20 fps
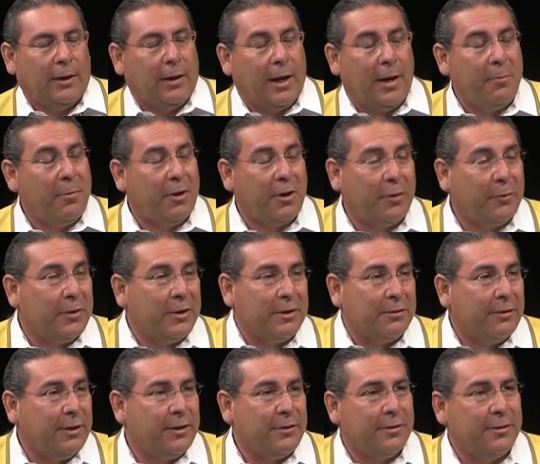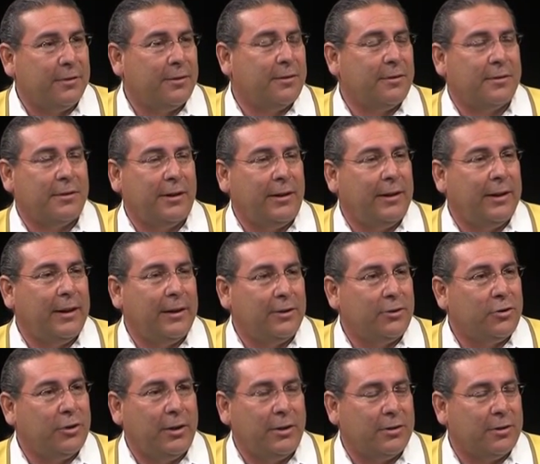I've been on reservations and seen
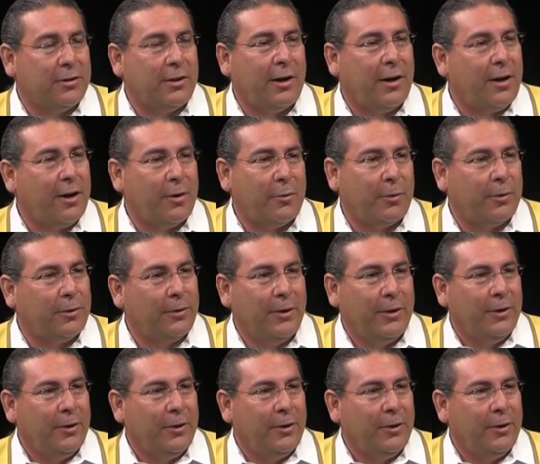guys change a tire with